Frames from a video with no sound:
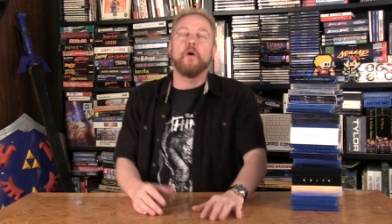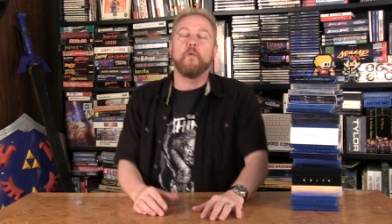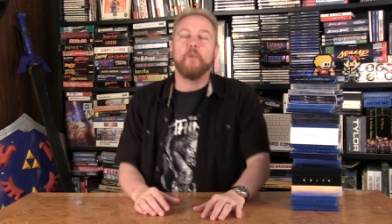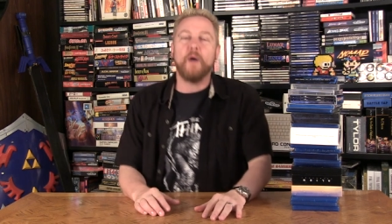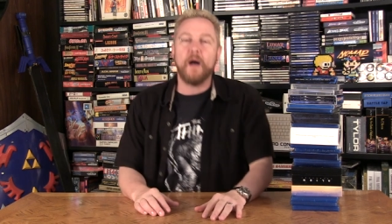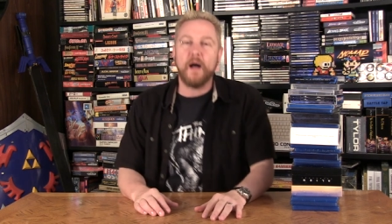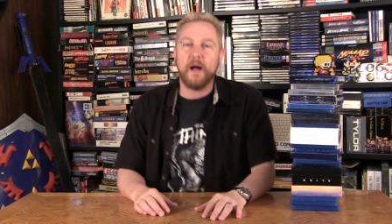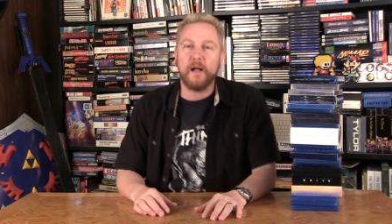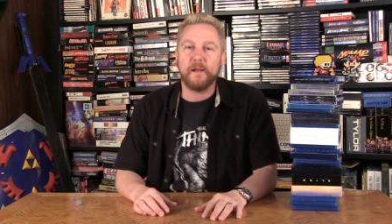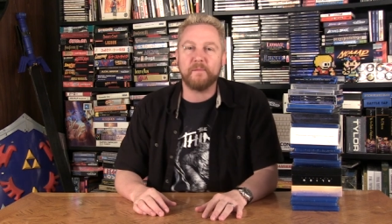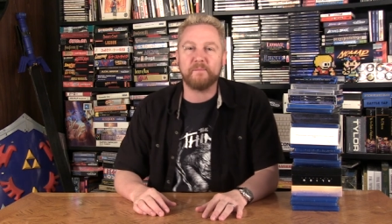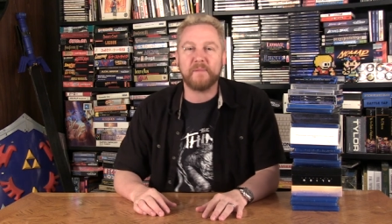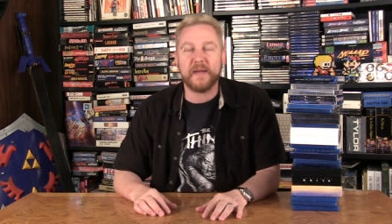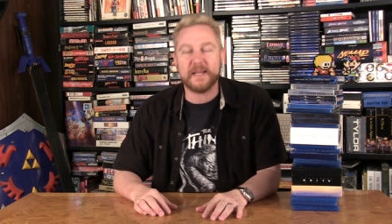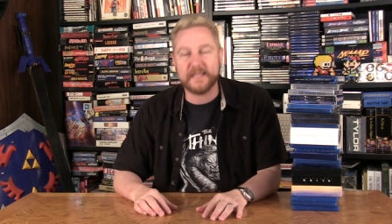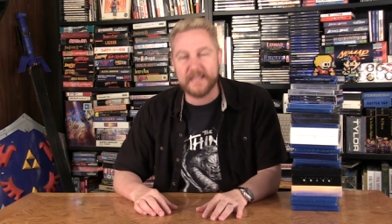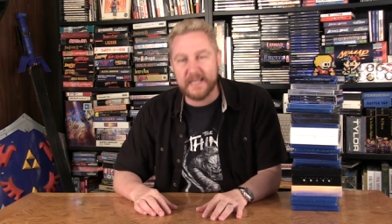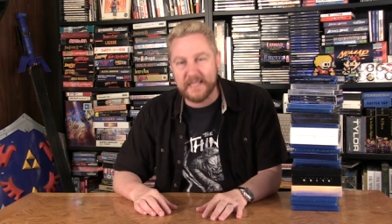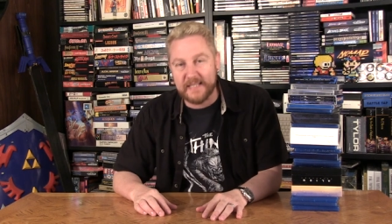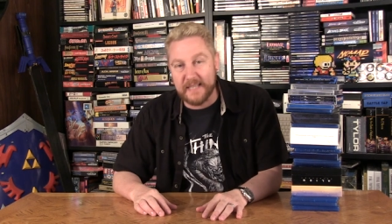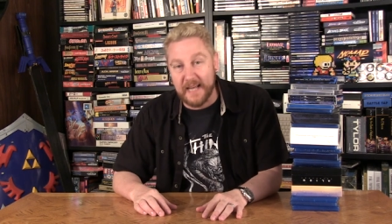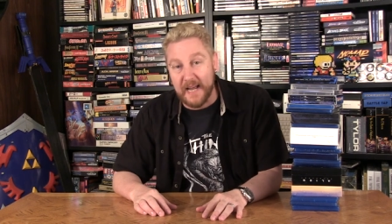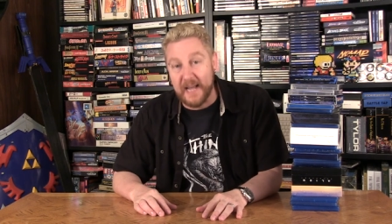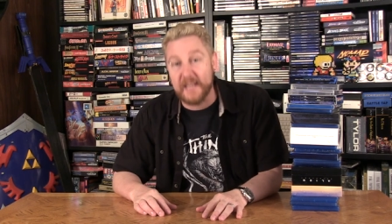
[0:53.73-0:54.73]
Well, as
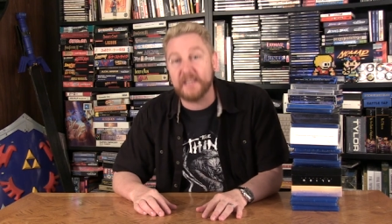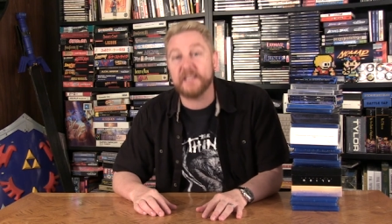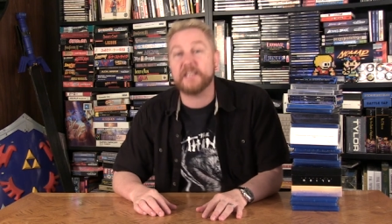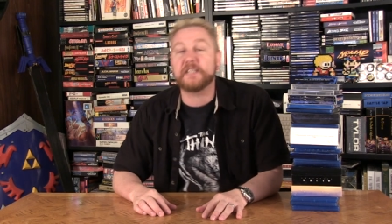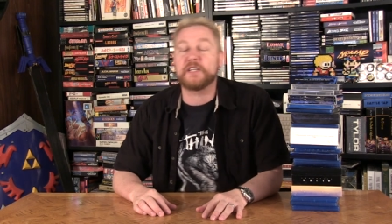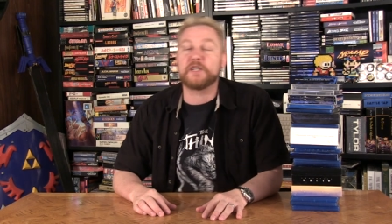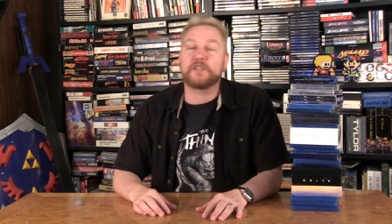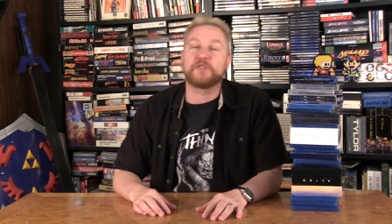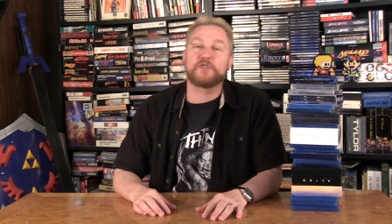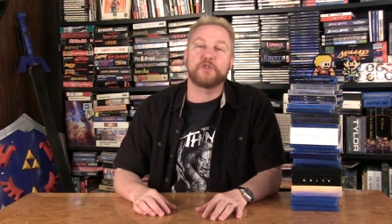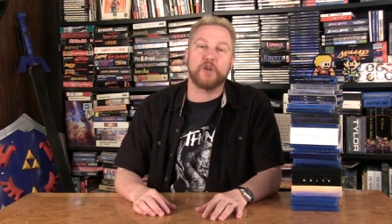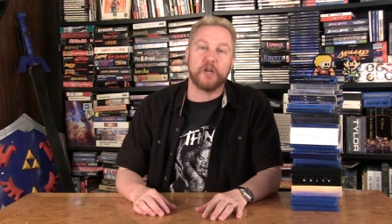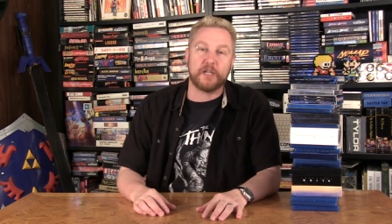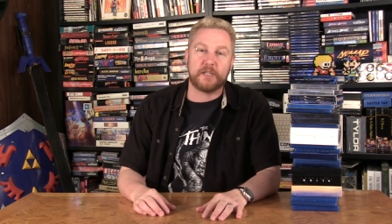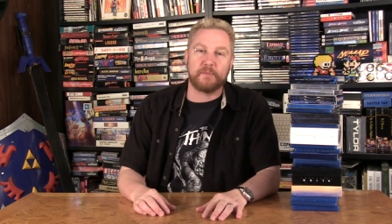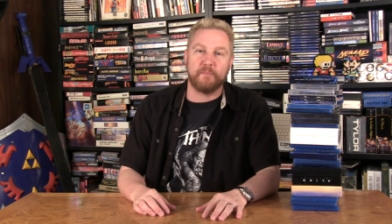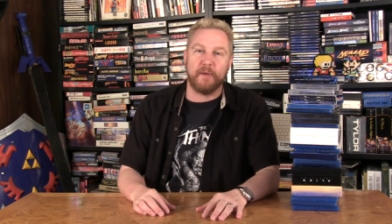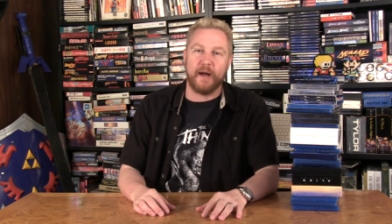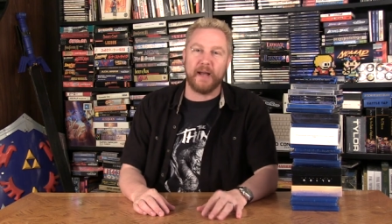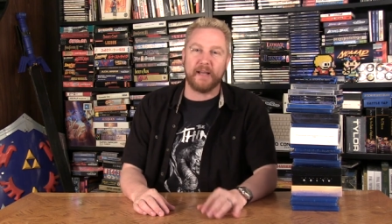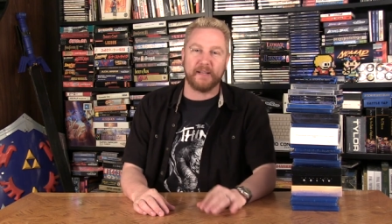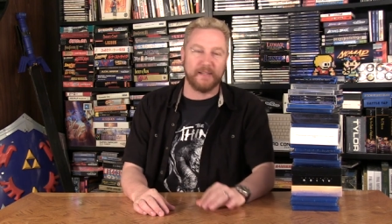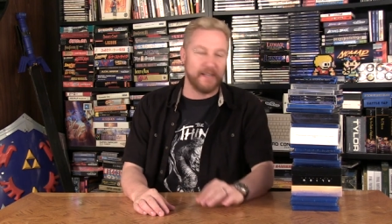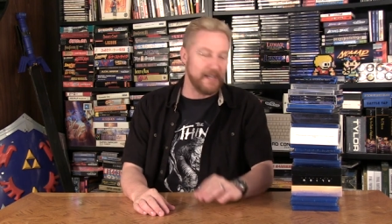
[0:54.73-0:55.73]
I say, this is just
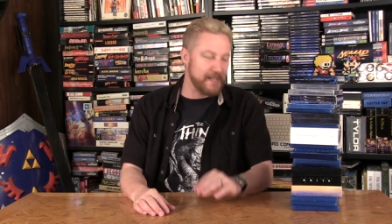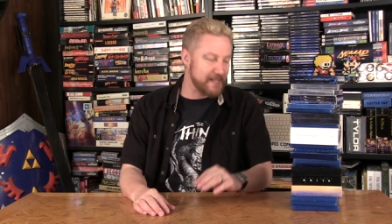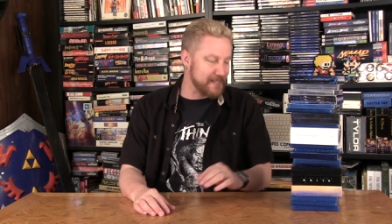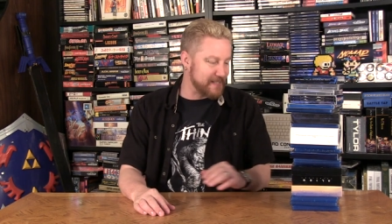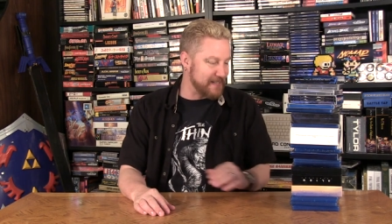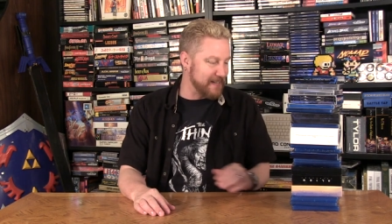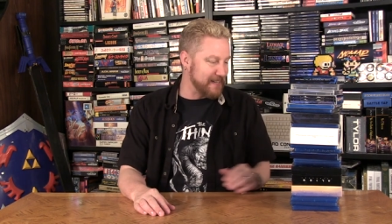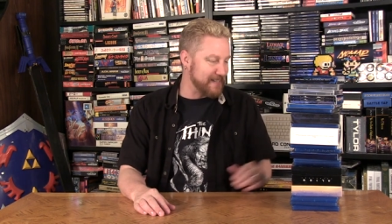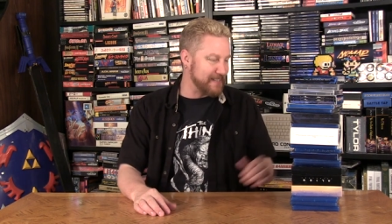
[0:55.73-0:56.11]
my list,